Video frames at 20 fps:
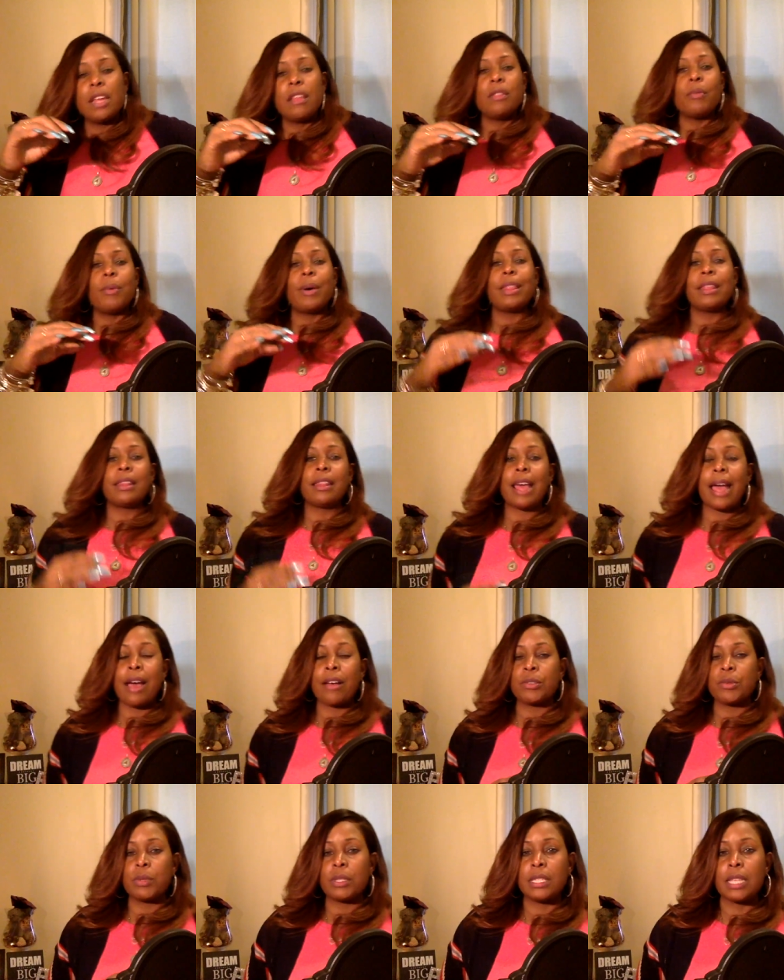and the way that the
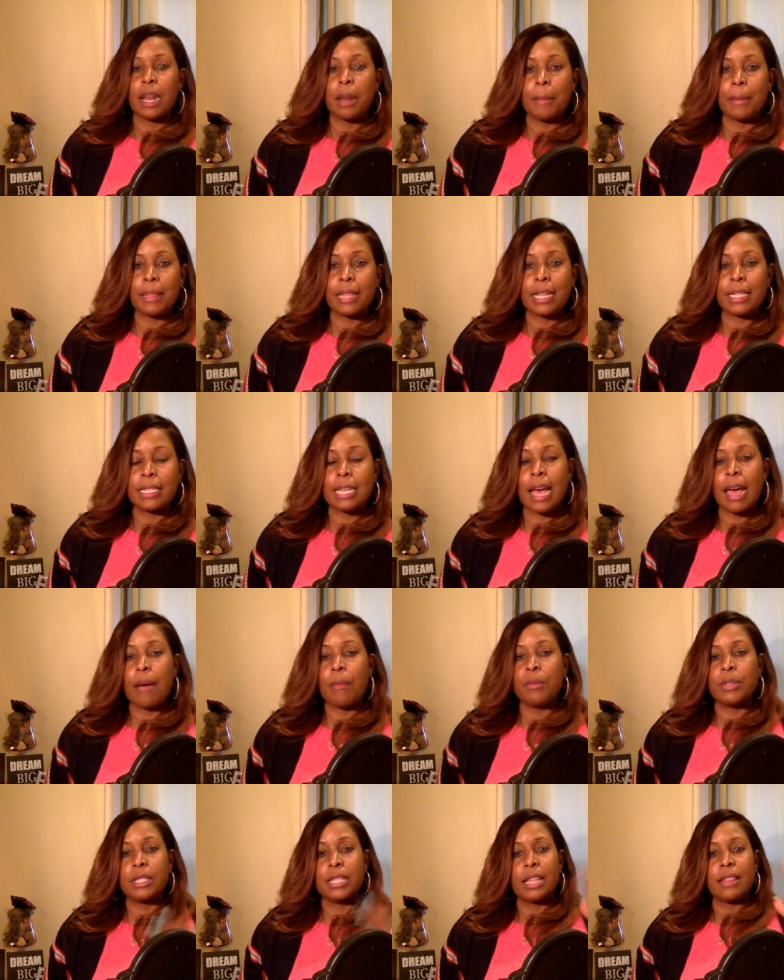house was set up at that time
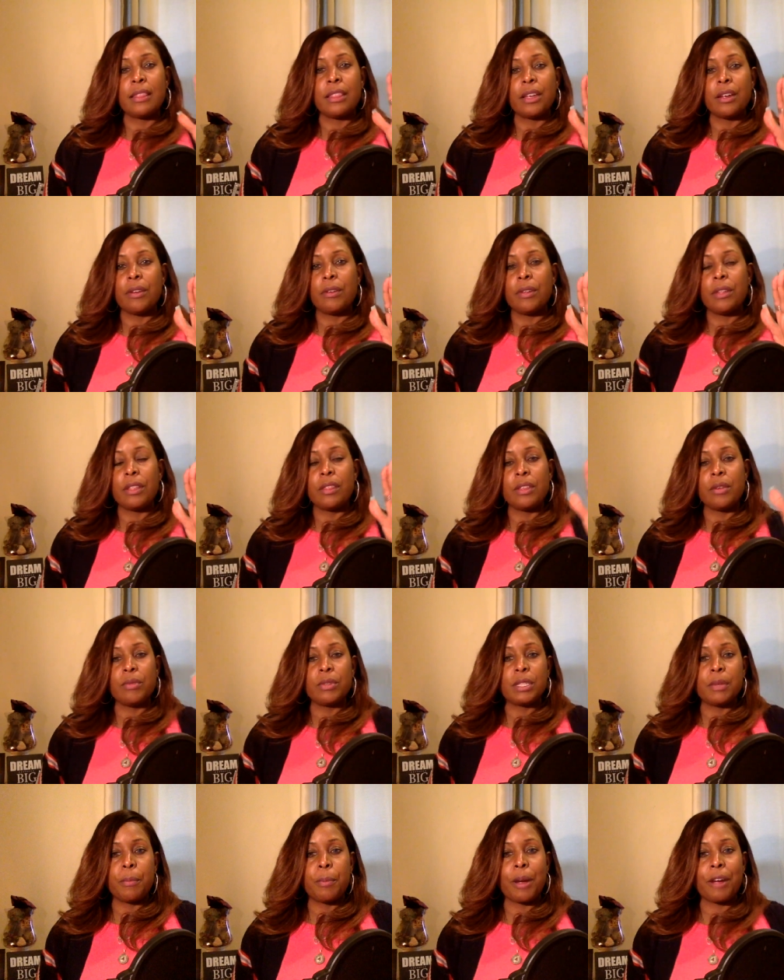was that there
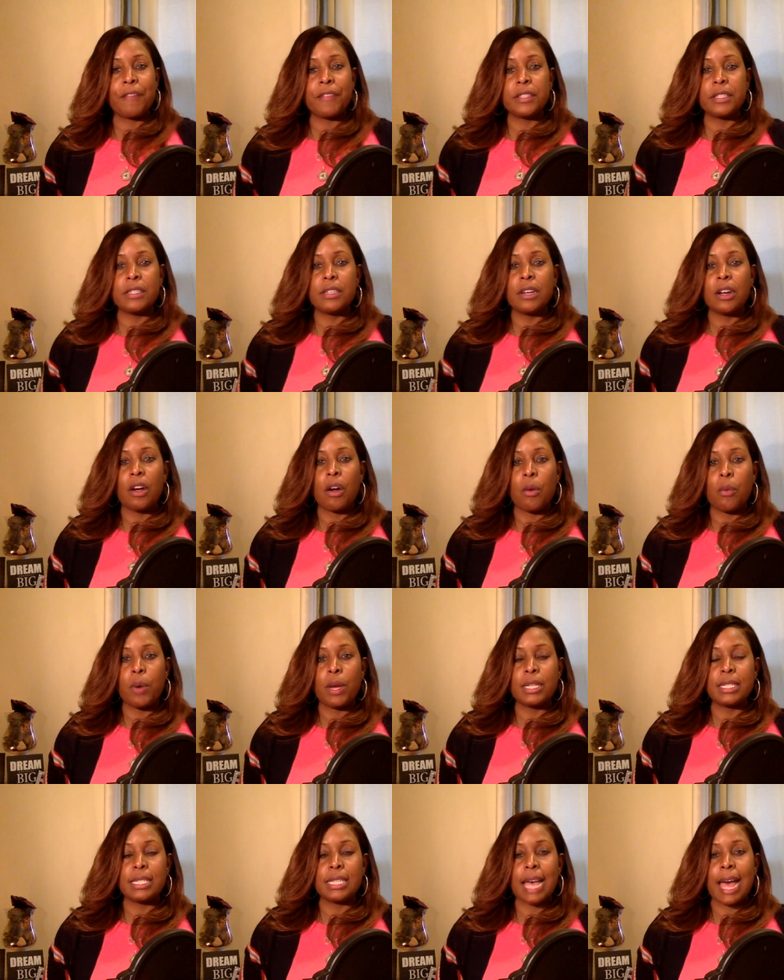was a breakfast nook on
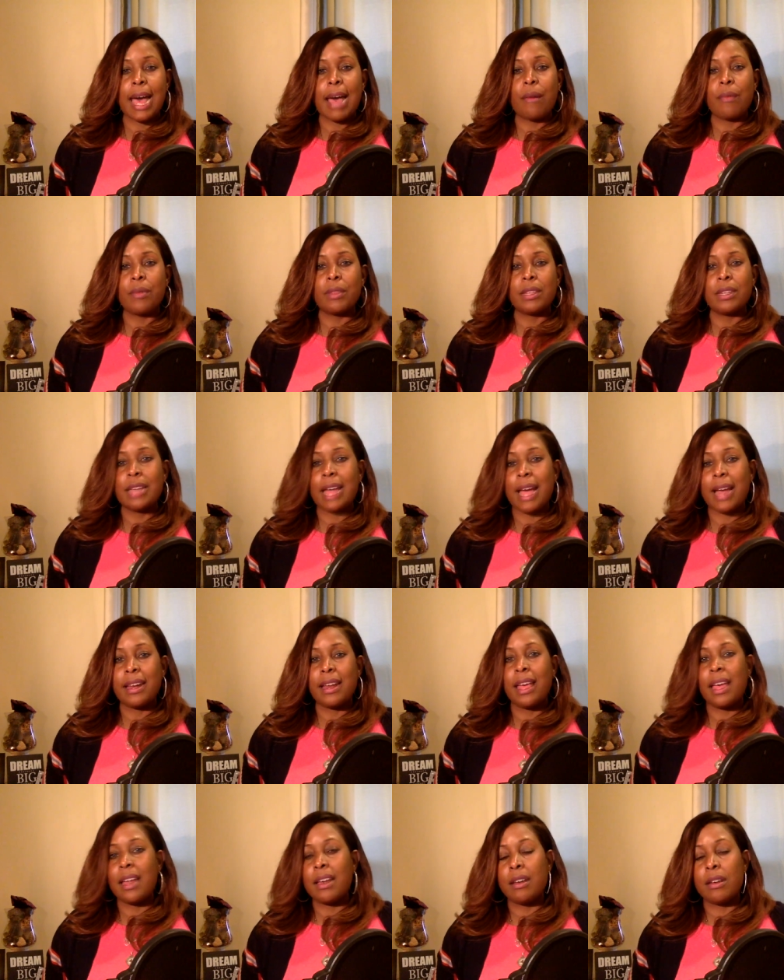one side with the
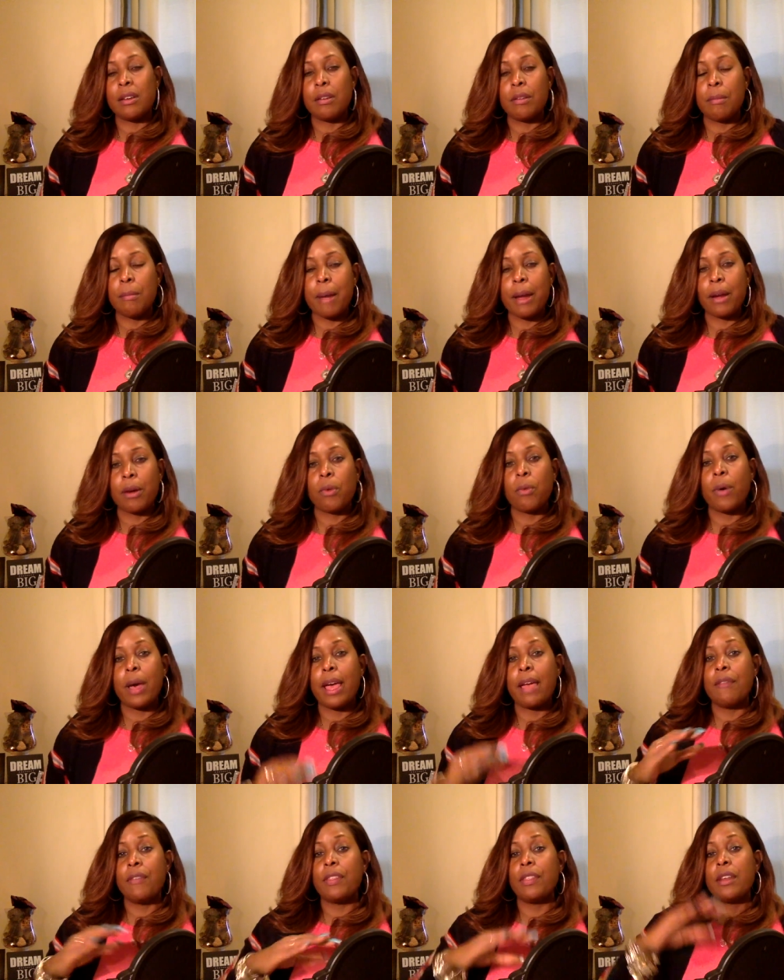dinette and the
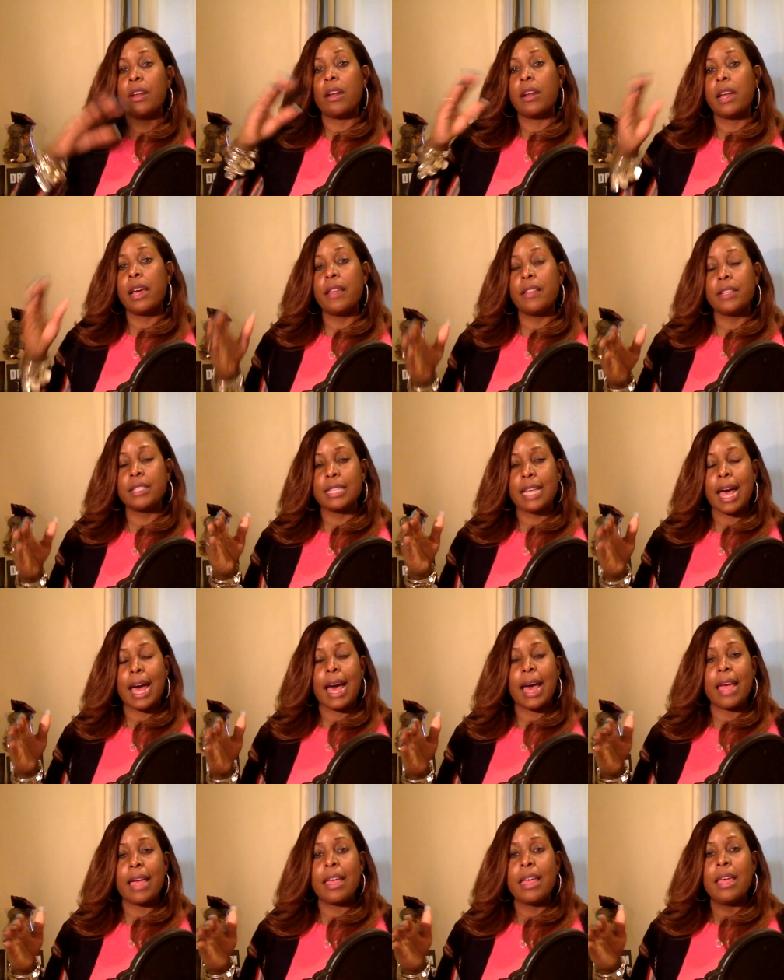microwave, and then on the other
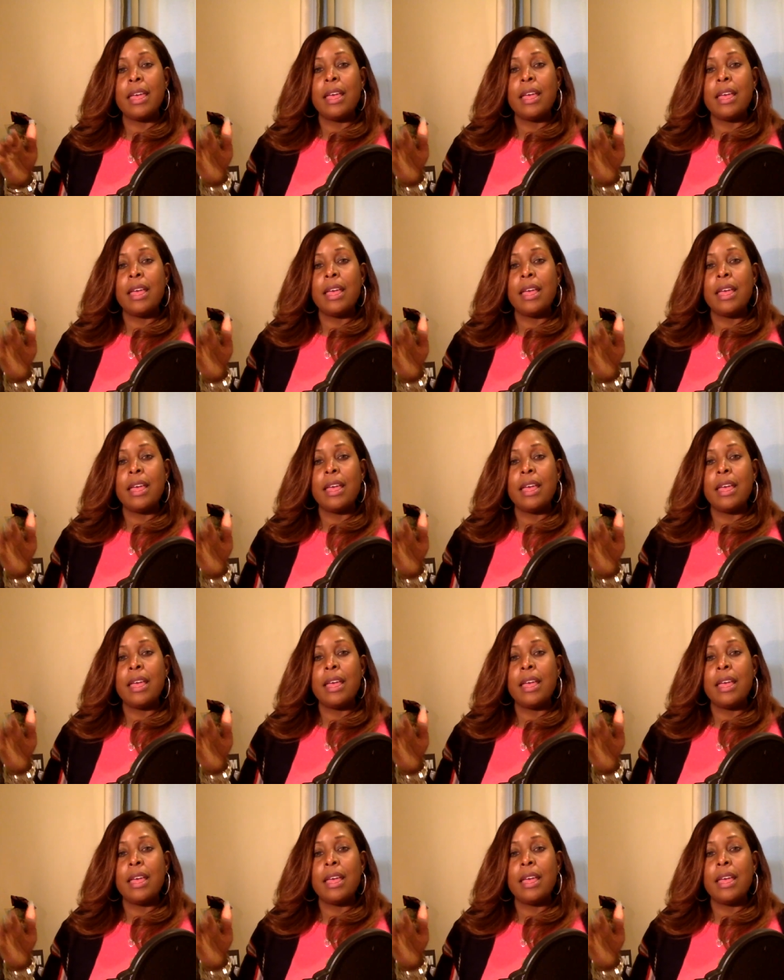side